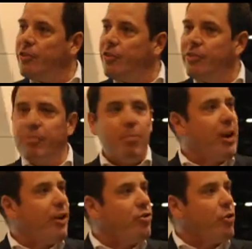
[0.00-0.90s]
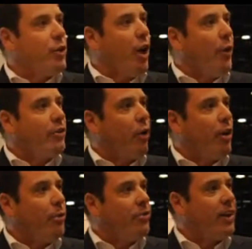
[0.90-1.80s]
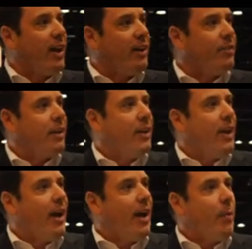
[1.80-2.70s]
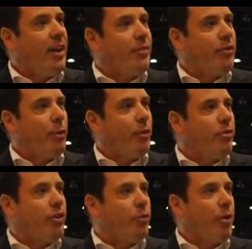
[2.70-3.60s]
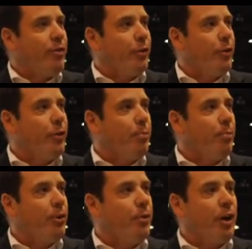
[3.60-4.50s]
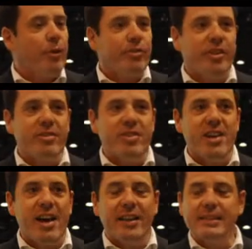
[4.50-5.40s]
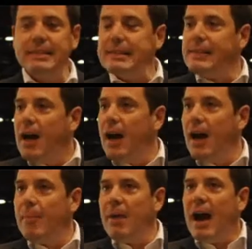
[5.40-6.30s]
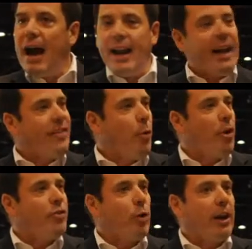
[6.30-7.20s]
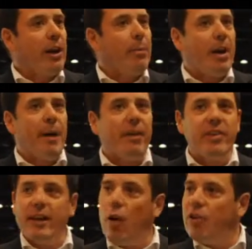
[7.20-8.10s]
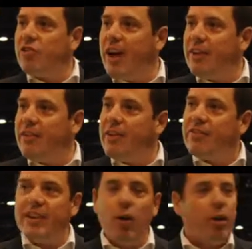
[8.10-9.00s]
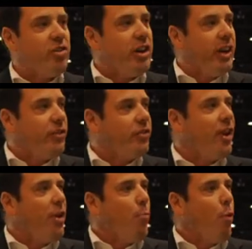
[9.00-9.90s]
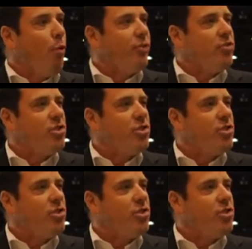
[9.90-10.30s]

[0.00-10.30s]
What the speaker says: just a minute or two ago at Dollywood stand, where they've just launched this wonderful new poster today. And I guess I want to talk a little bit about technology, and that technology is more than